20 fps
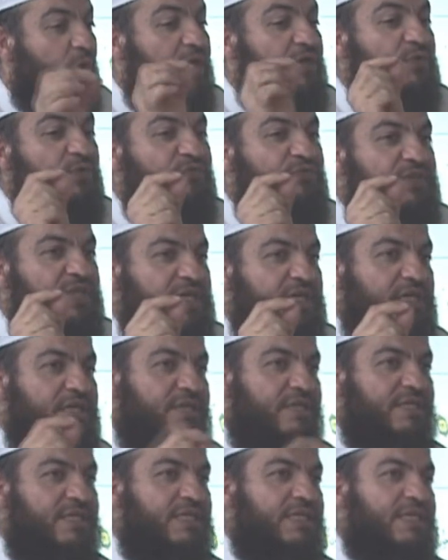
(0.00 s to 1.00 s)
one of
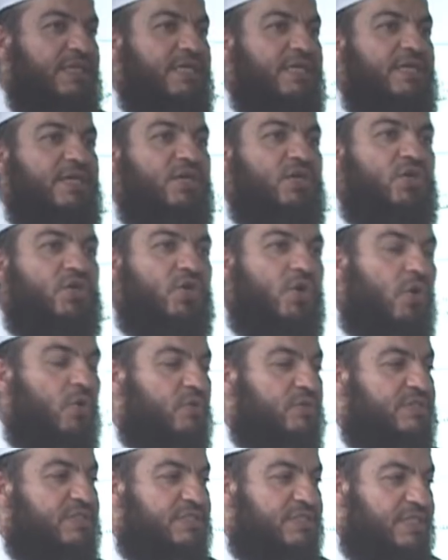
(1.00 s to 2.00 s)
the
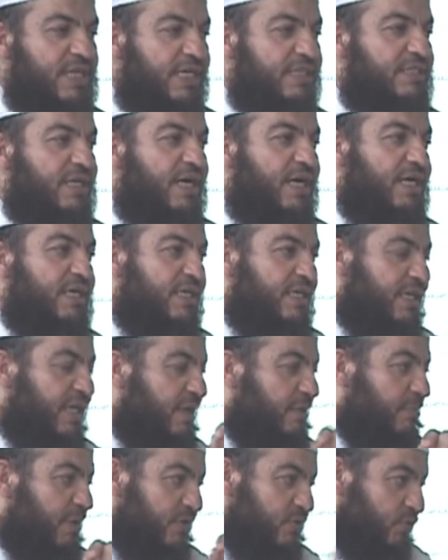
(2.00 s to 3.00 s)
quotes that I
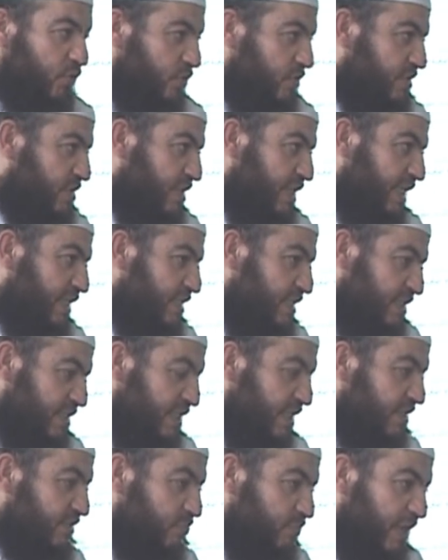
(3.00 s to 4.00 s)
came across that is
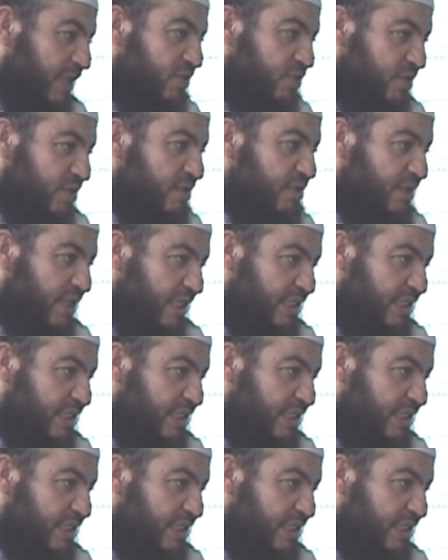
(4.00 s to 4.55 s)
not mentioned,